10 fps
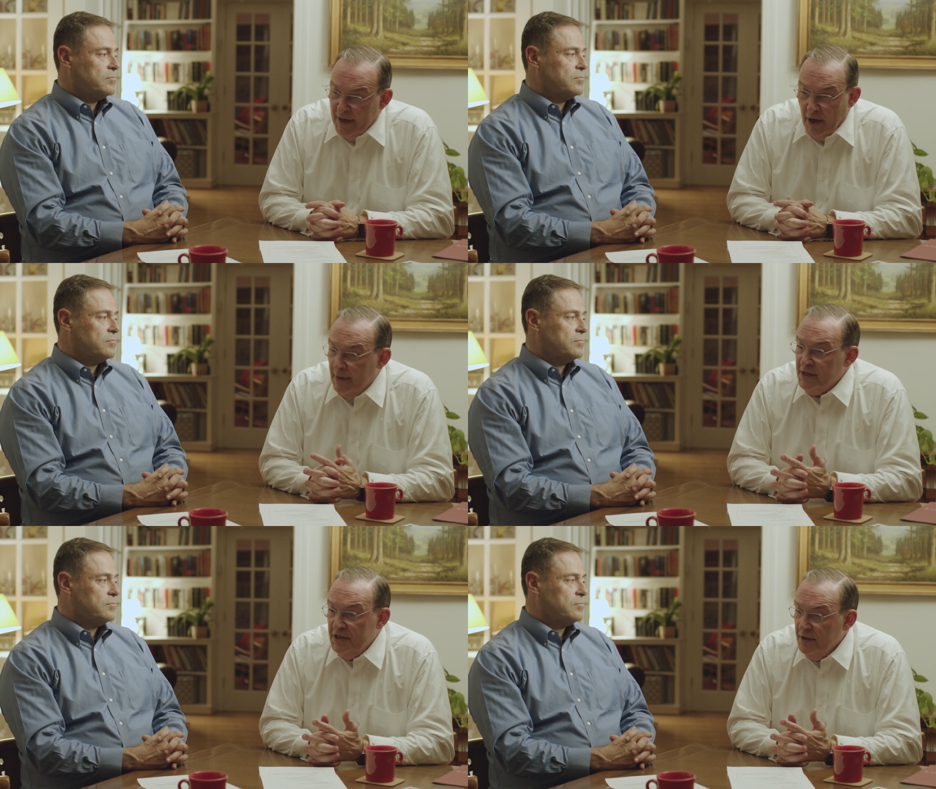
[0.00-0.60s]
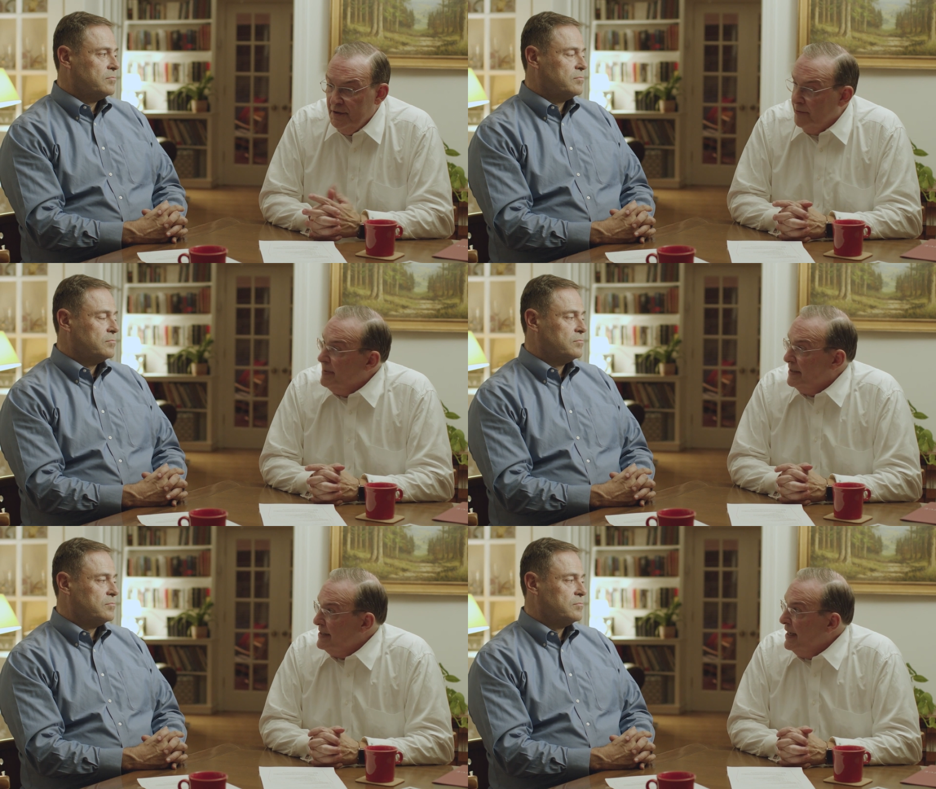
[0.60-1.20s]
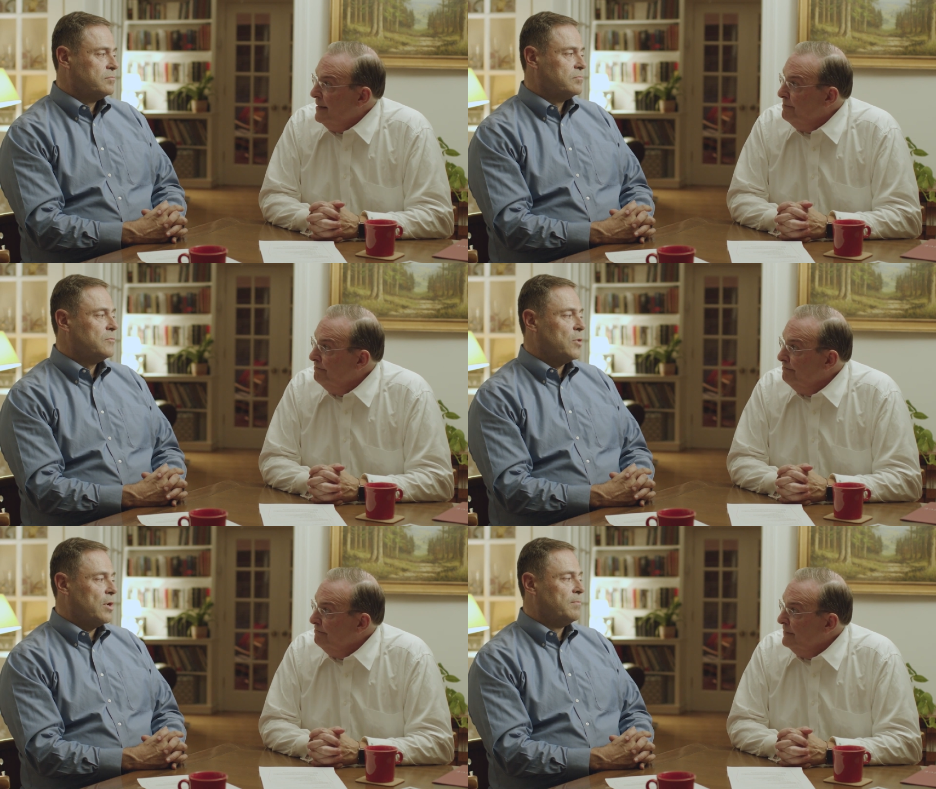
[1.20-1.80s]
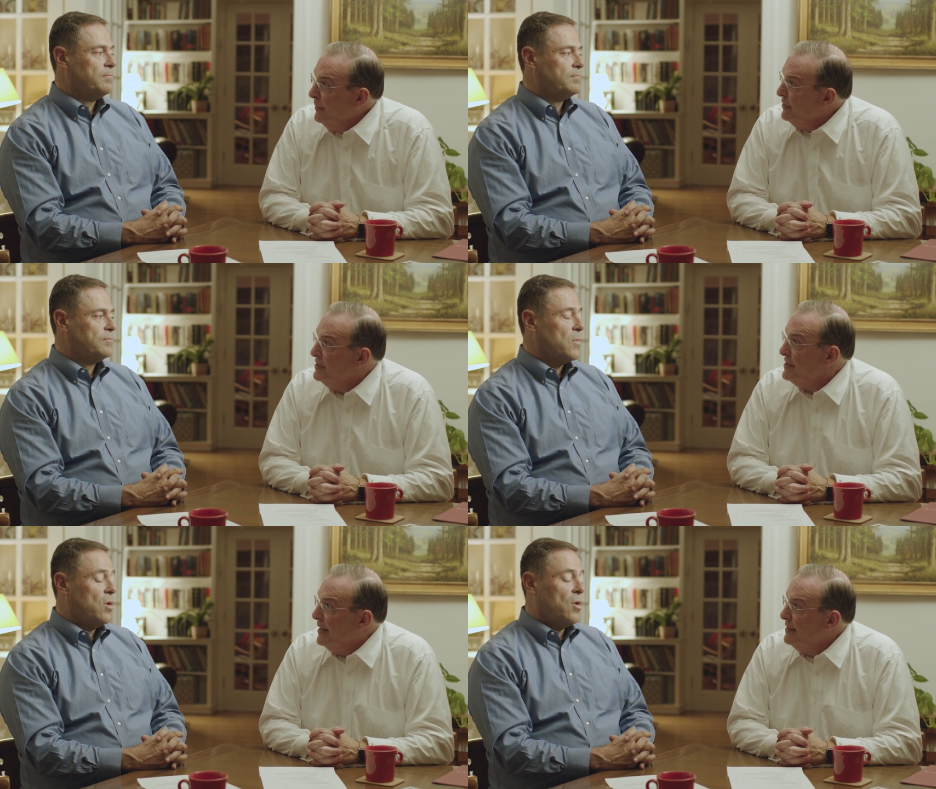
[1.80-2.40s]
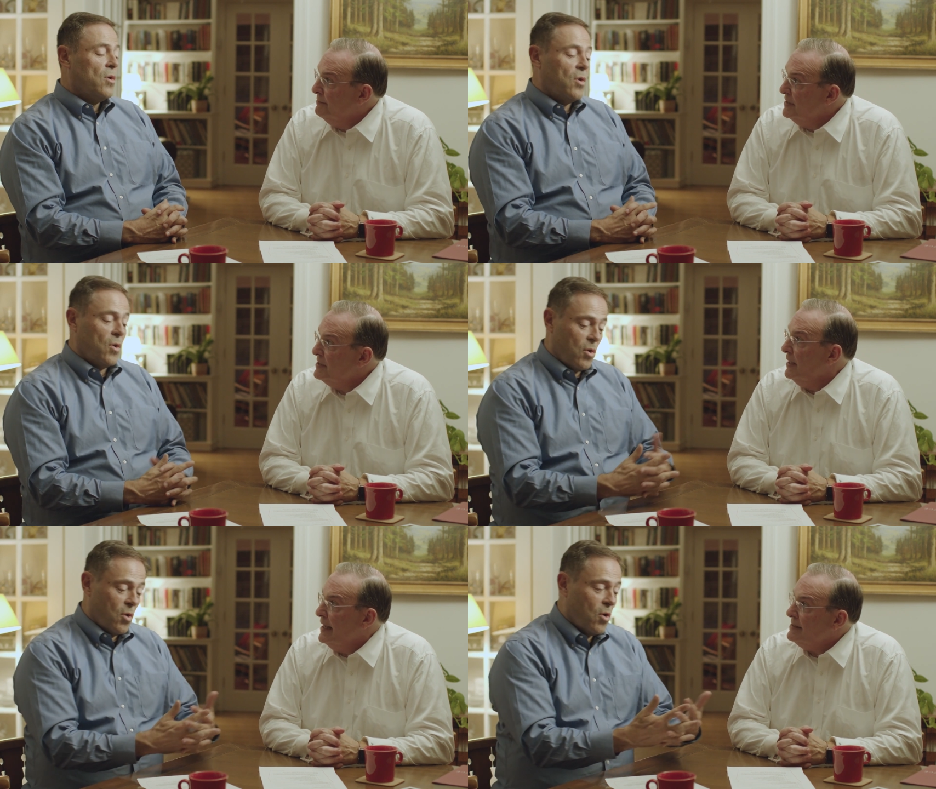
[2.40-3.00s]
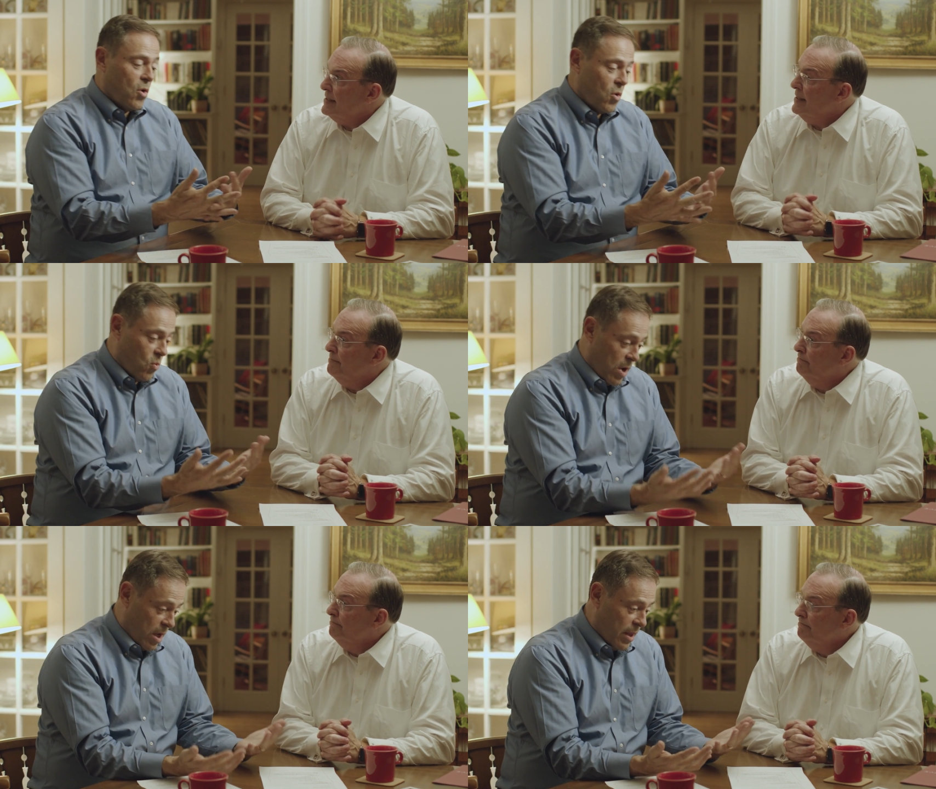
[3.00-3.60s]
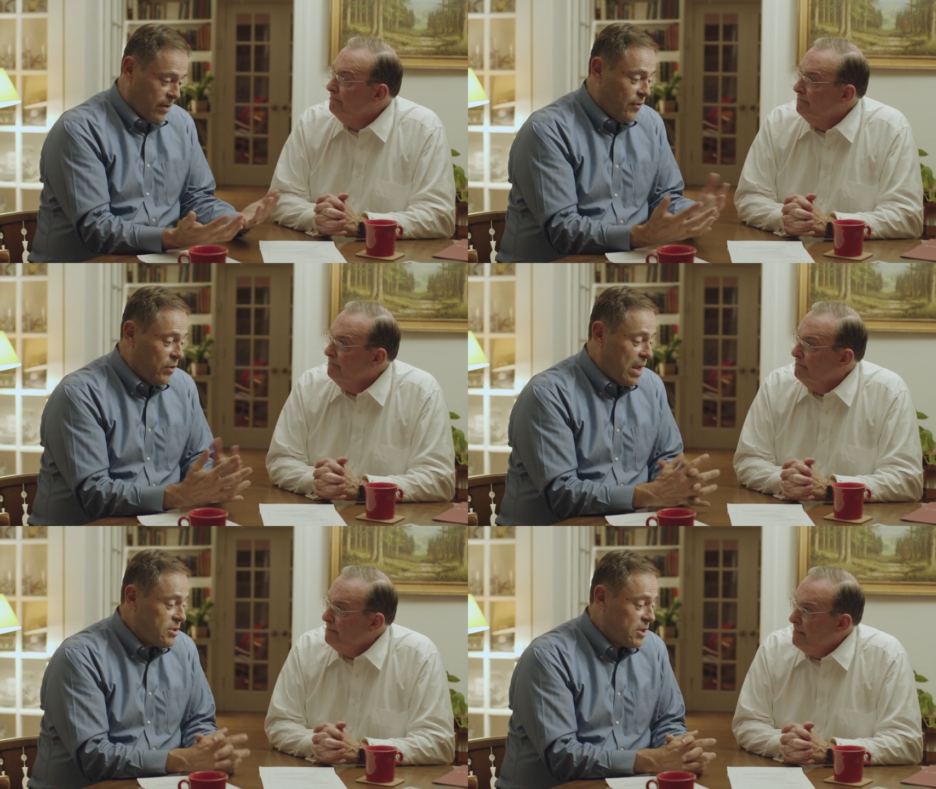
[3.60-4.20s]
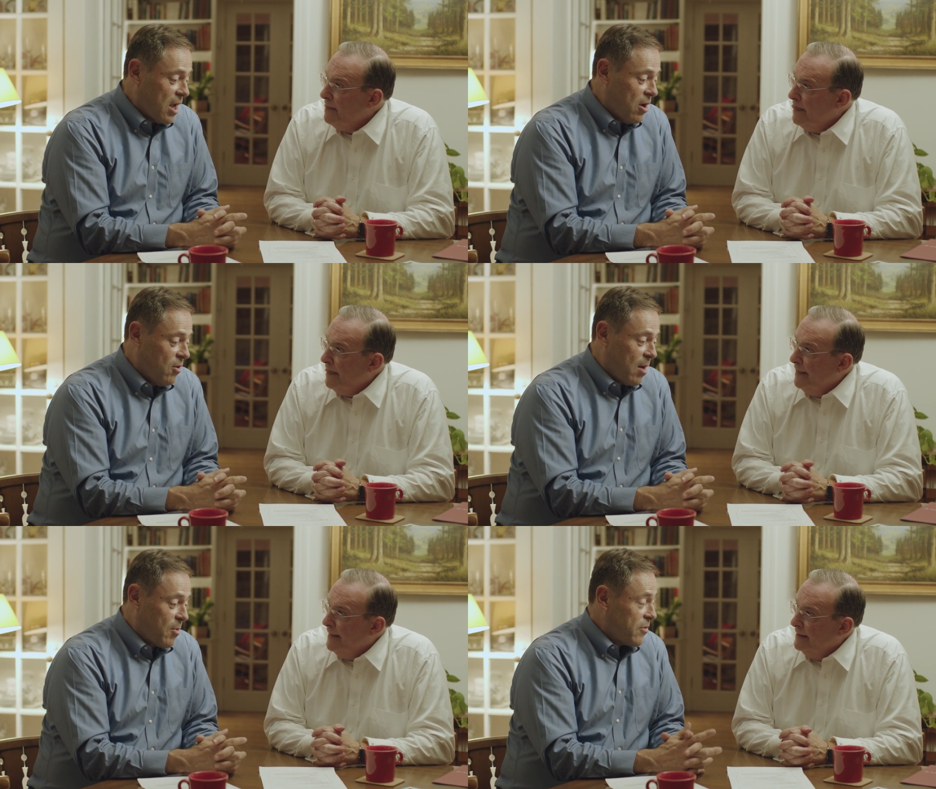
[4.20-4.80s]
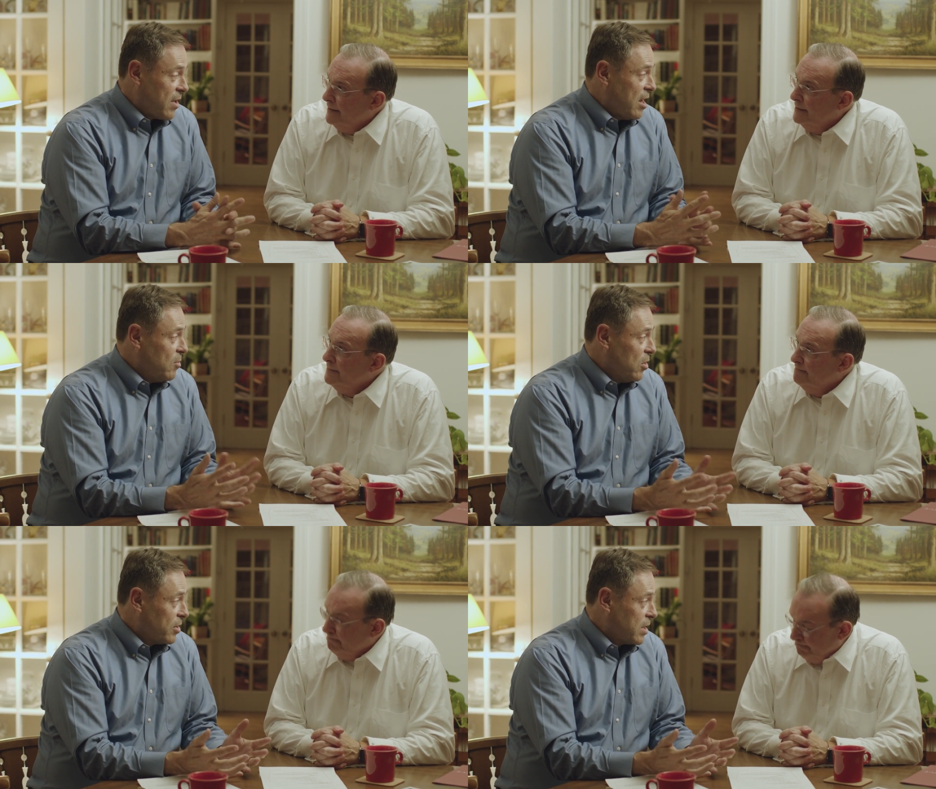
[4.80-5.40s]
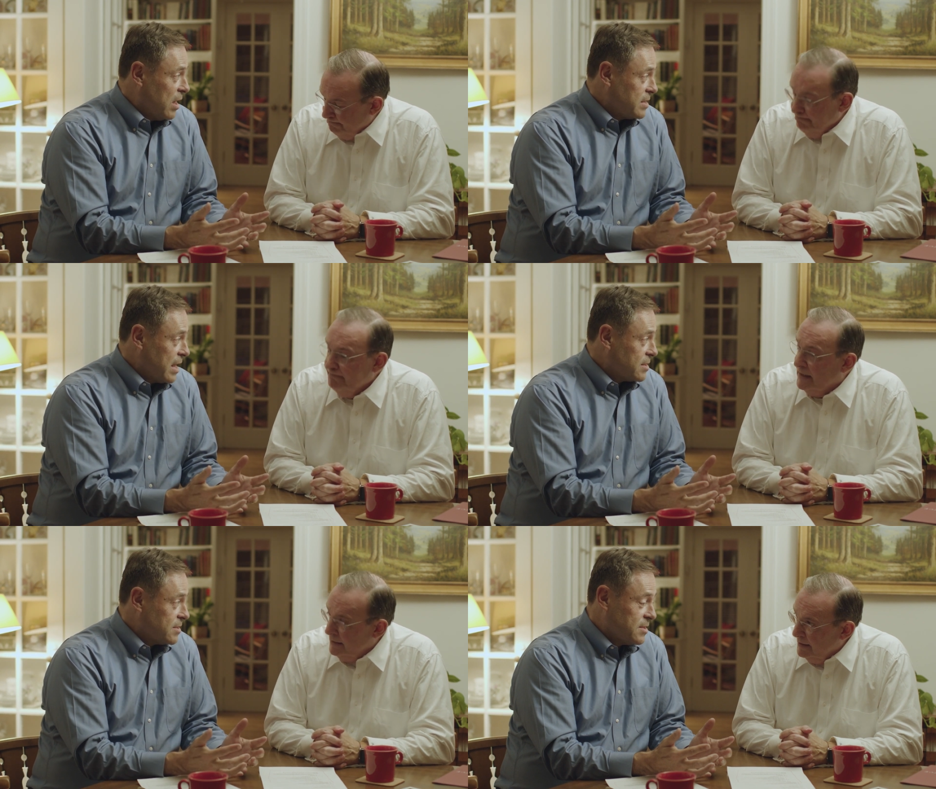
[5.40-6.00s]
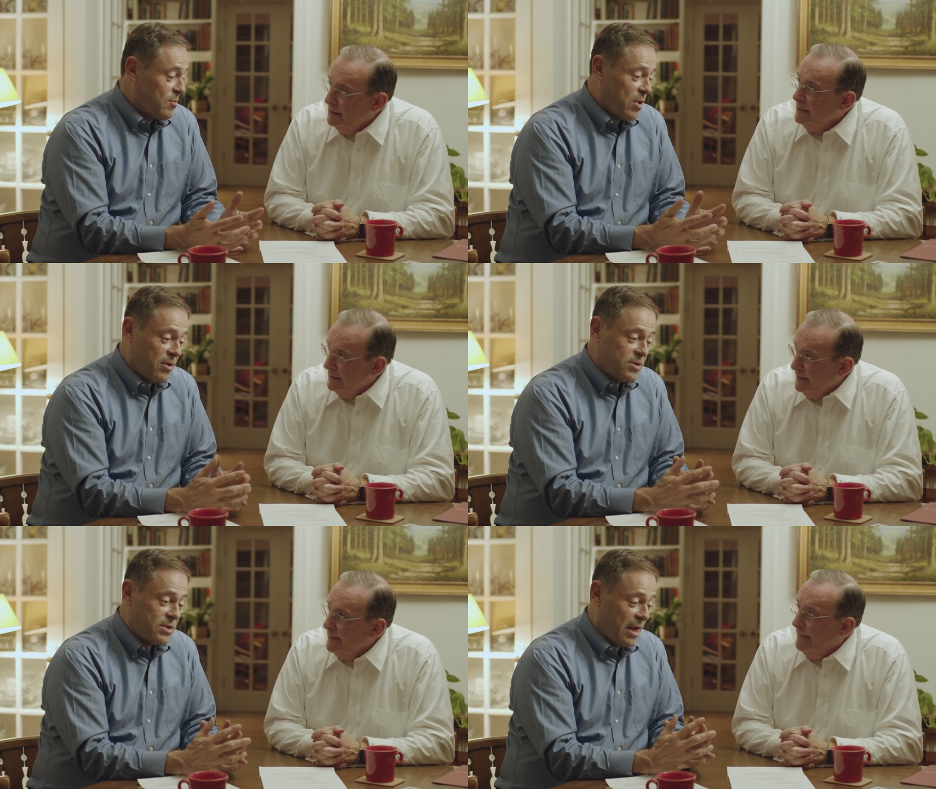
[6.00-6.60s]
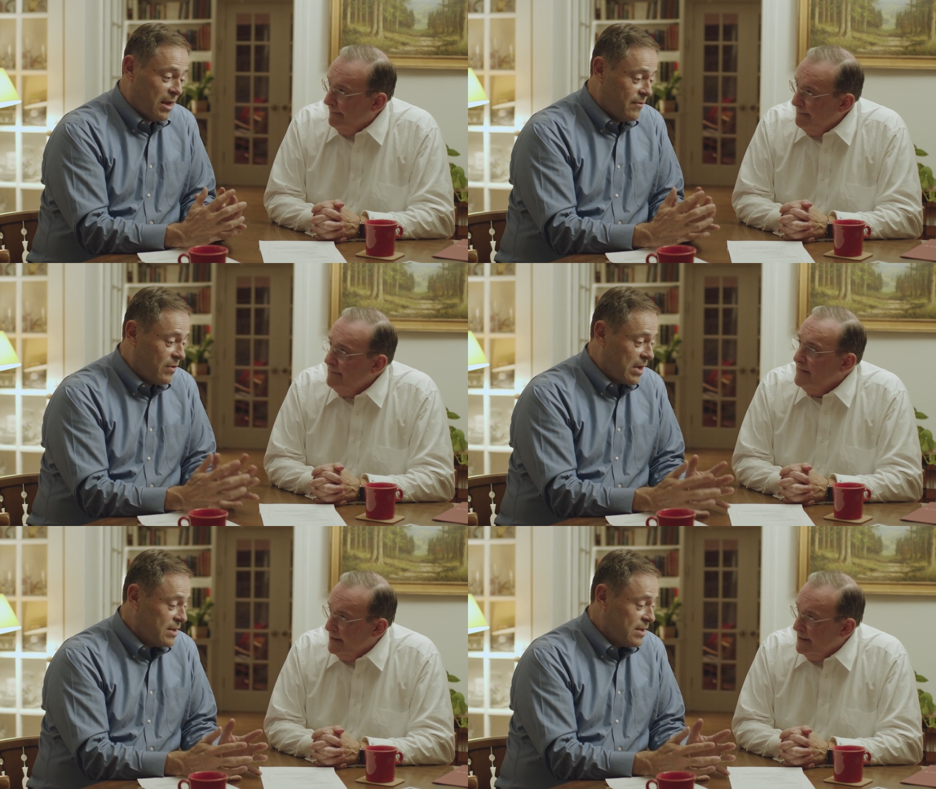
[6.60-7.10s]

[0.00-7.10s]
Speaker 1: we always knew there'd be a time yeah. that we'd say, this is the last time.
Speaker 2: Well, and a few days ago, our brother Al Mohler contacted us and said, brothers, I love you